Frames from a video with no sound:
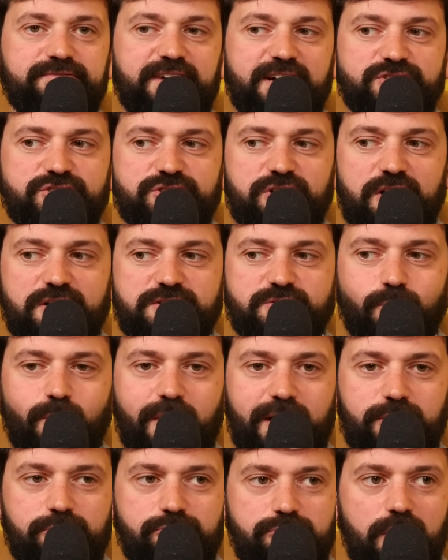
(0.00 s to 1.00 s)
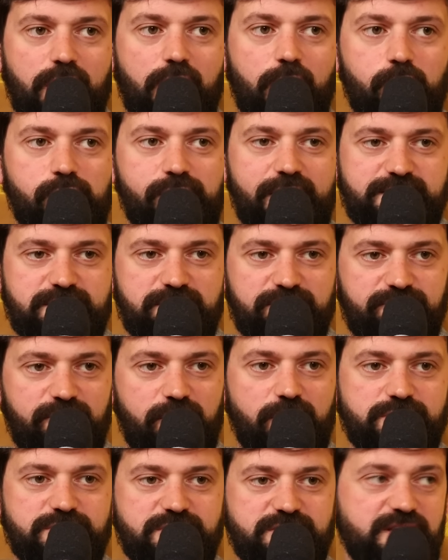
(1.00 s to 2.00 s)
franchise where you know that's the
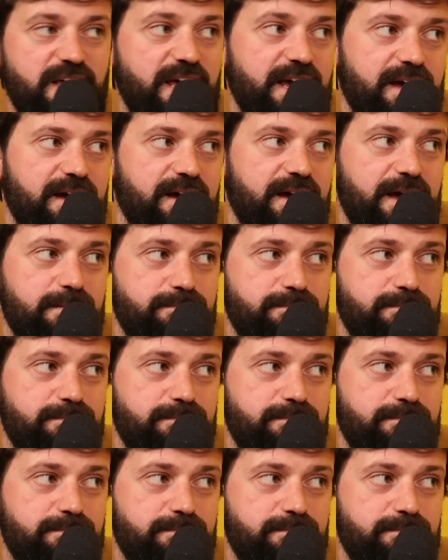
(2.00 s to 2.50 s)
first thing